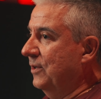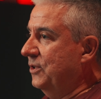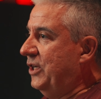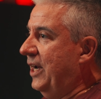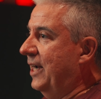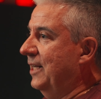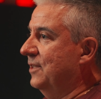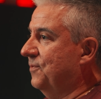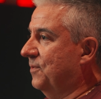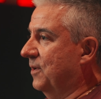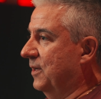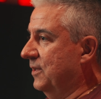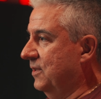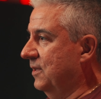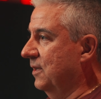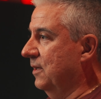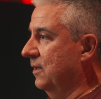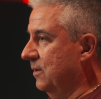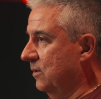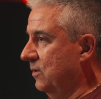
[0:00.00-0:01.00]
chance for us
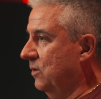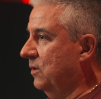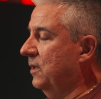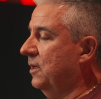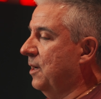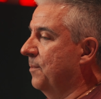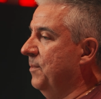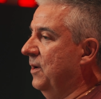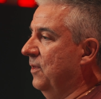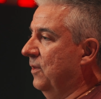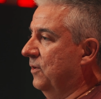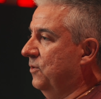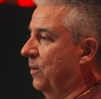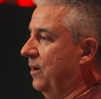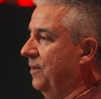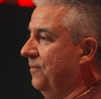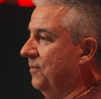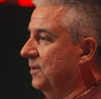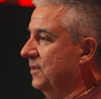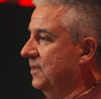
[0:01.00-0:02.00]
to come into the
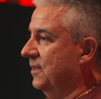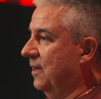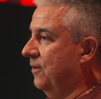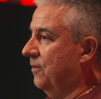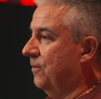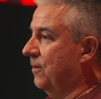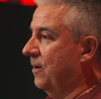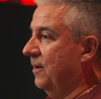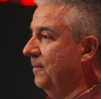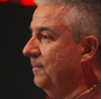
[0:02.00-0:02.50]
21st century.